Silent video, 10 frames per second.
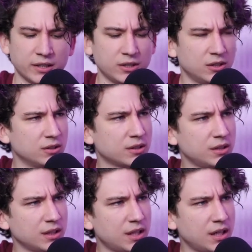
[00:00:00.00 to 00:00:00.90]
little
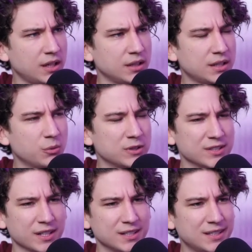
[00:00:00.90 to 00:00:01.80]
what is
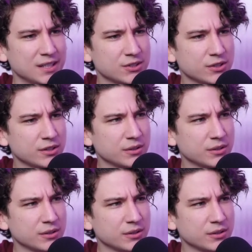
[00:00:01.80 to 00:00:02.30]
it? Condenser